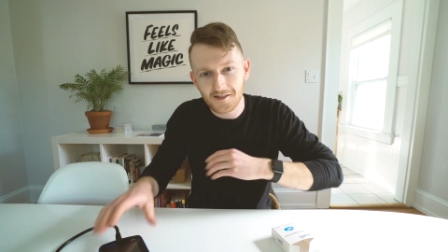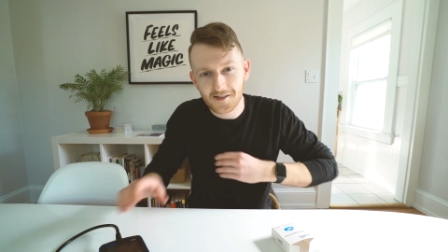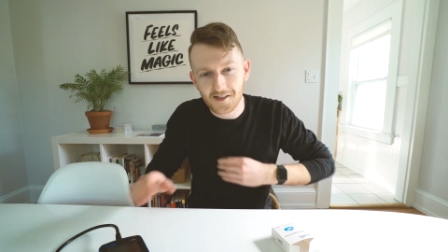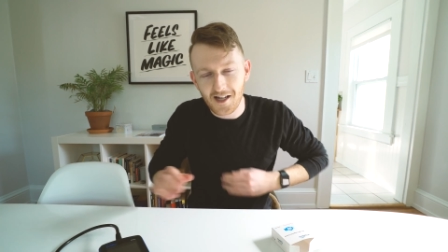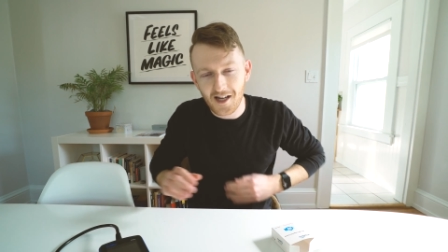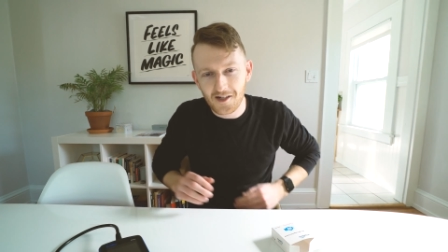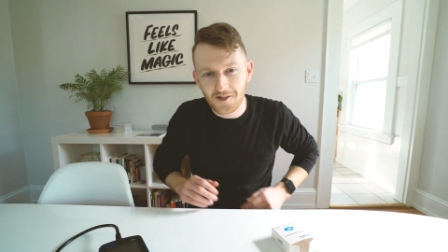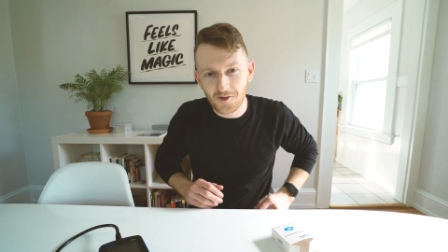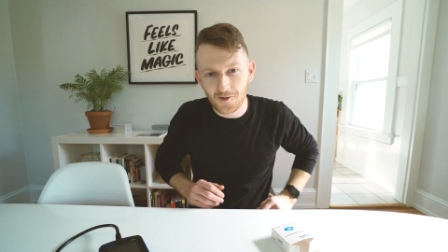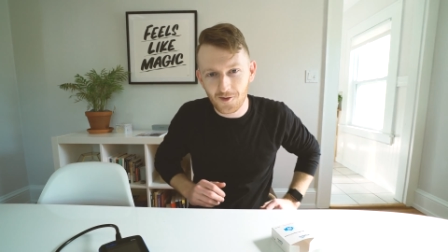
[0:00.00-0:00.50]

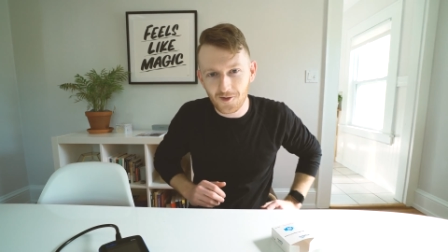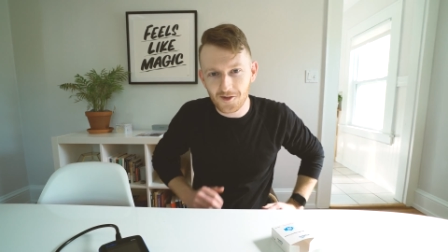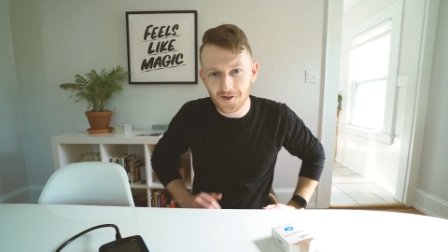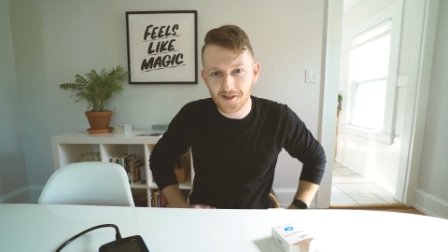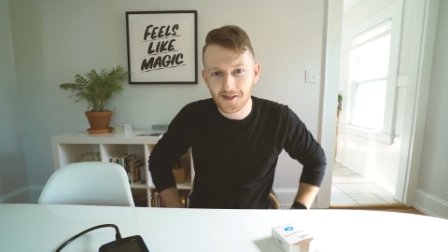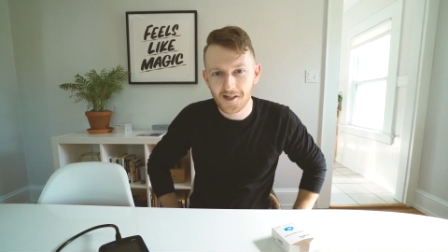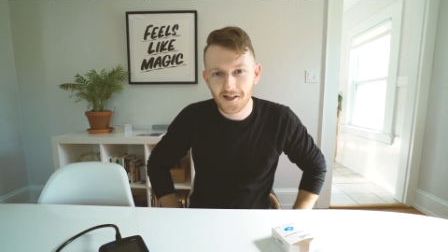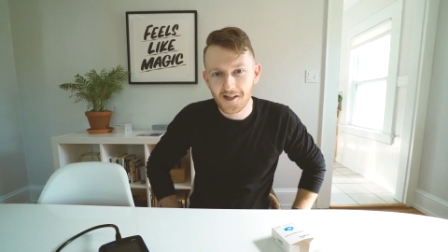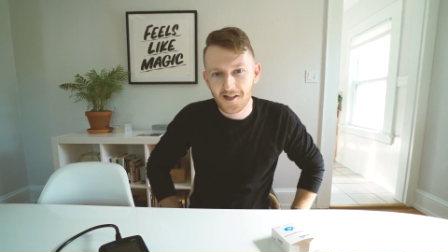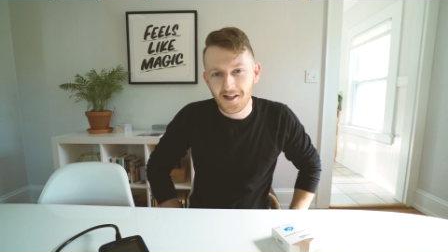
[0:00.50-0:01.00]
scan
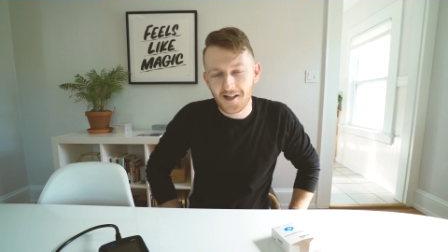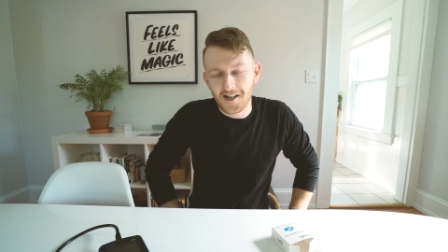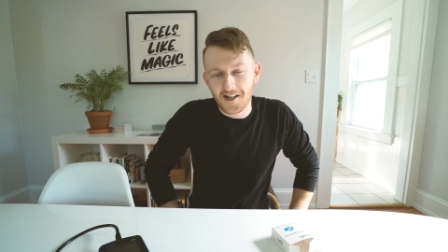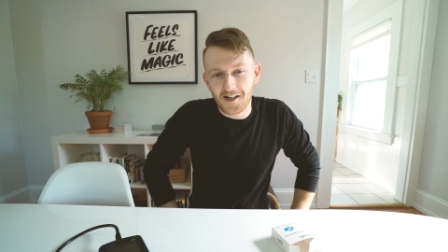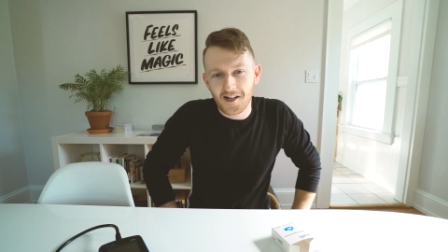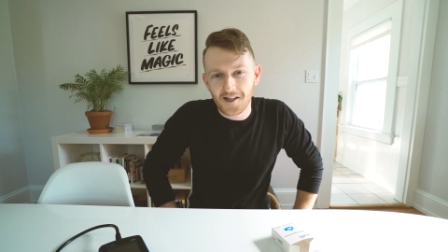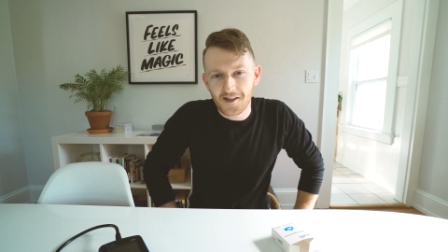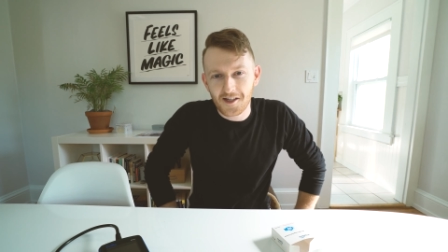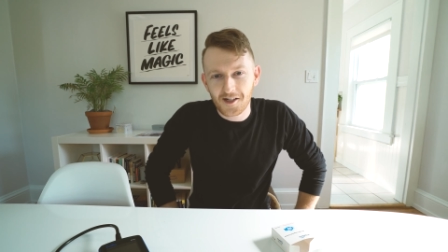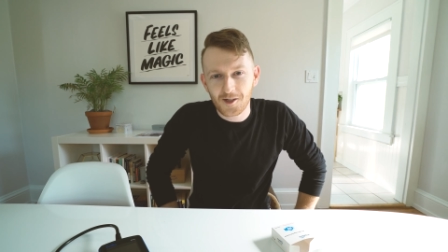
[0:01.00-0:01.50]
tools,
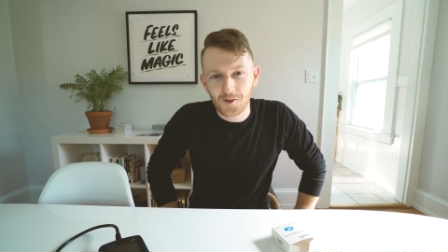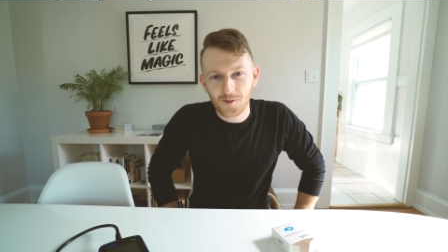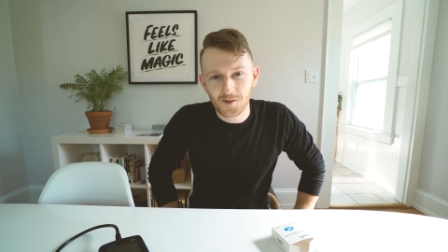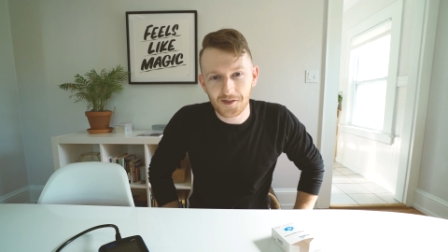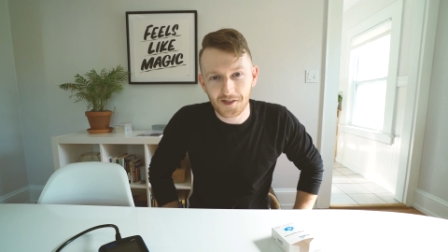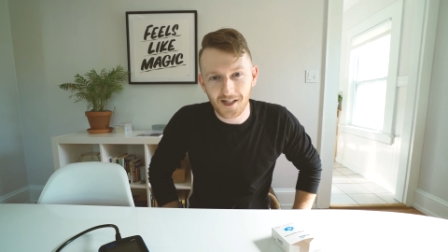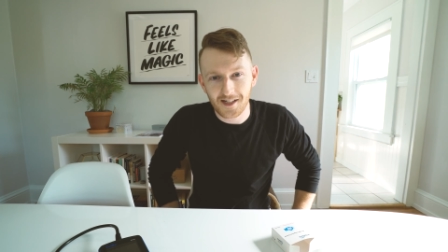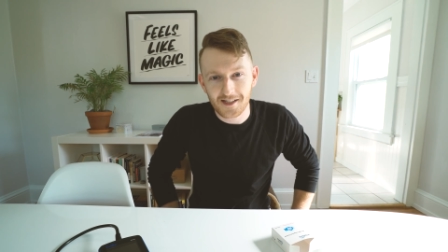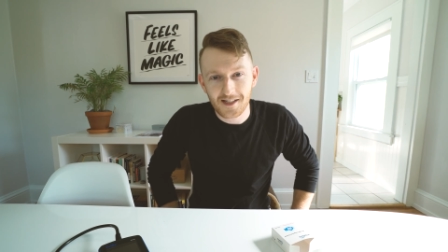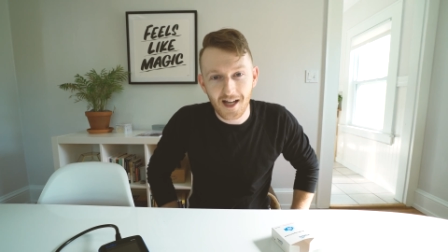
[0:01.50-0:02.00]
and I think it
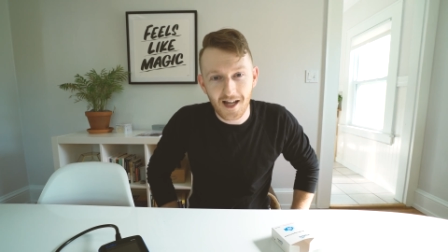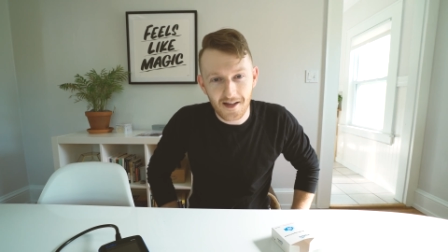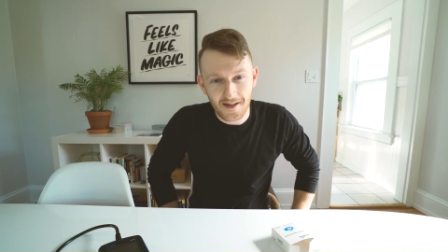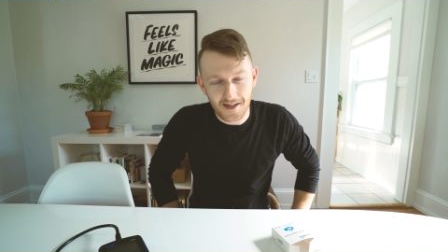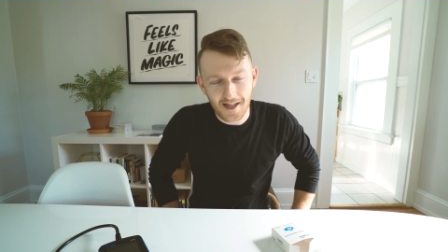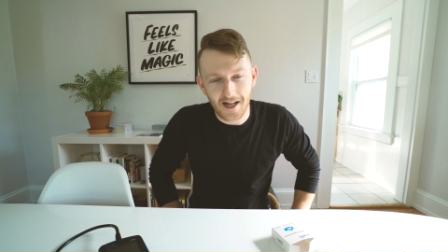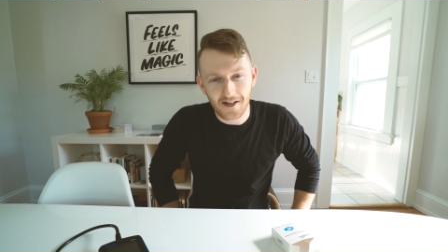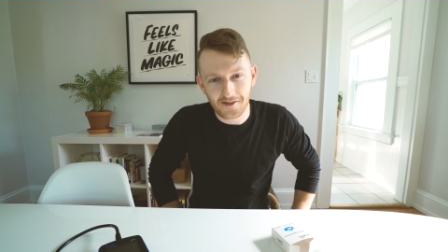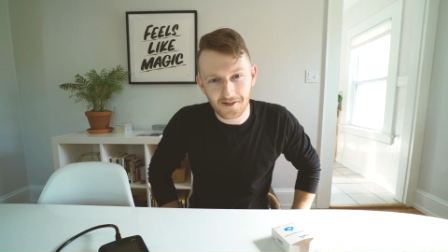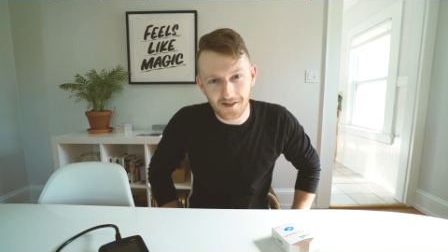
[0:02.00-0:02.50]
was like ten
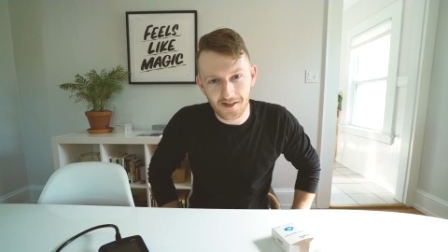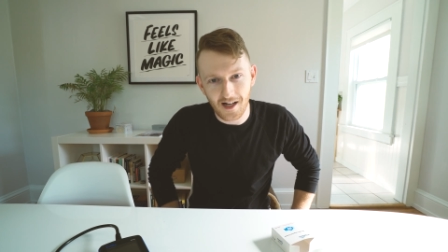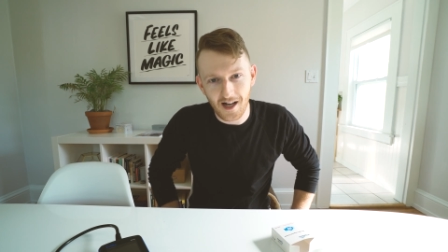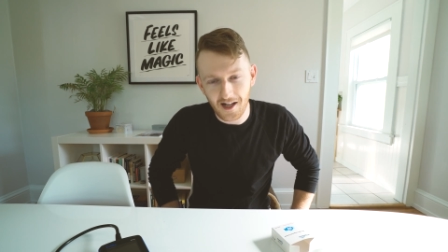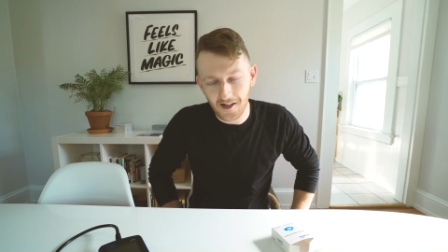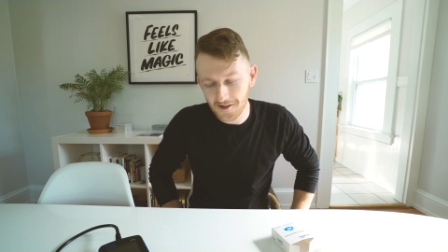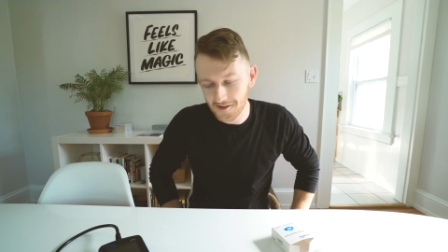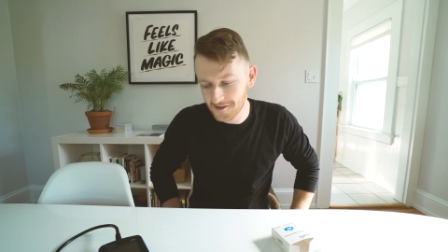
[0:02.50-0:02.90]
thousand um,